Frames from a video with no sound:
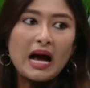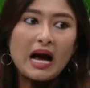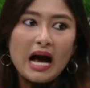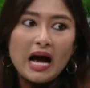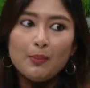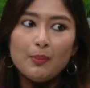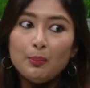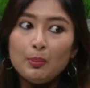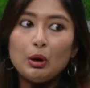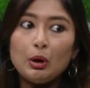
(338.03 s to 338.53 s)

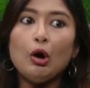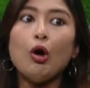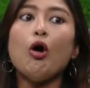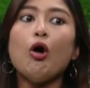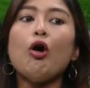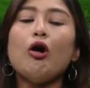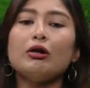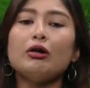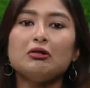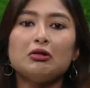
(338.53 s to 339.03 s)
uh,
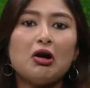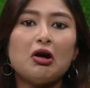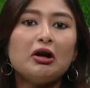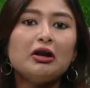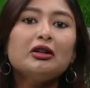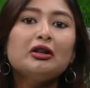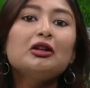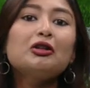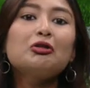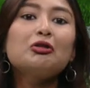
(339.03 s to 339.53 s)
blown,
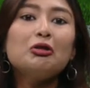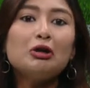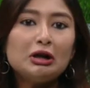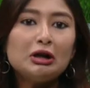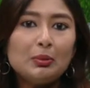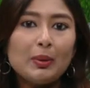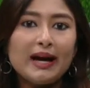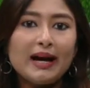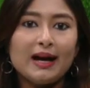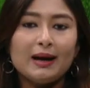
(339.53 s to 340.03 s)
not in a
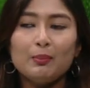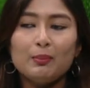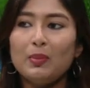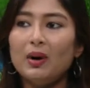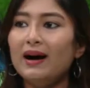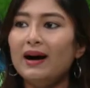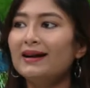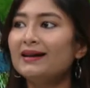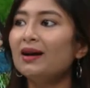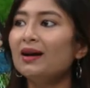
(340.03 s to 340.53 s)
good way
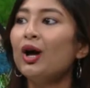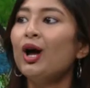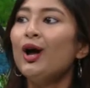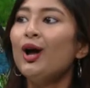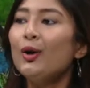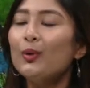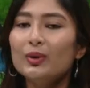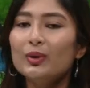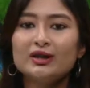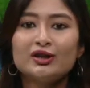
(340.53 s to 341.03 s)
but
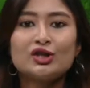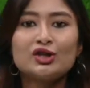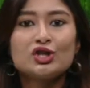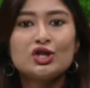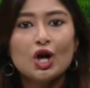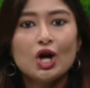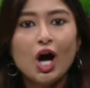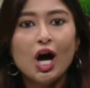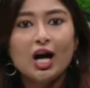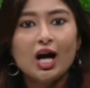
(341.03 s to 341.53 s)
with
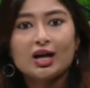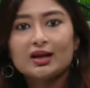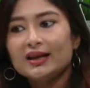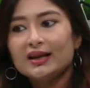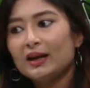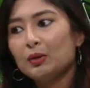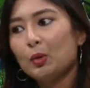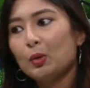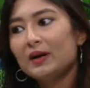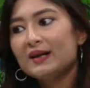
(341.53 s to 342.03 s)
shock
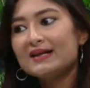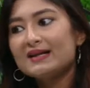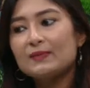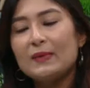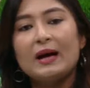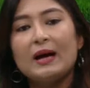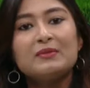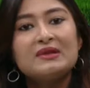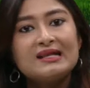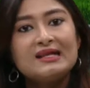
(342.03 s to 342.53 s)
that what is
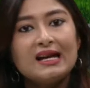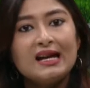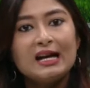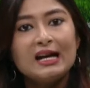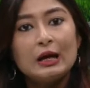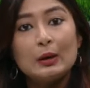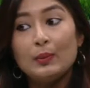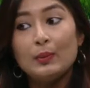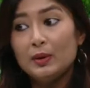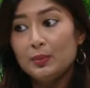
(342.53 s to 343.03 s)
ma'am saying.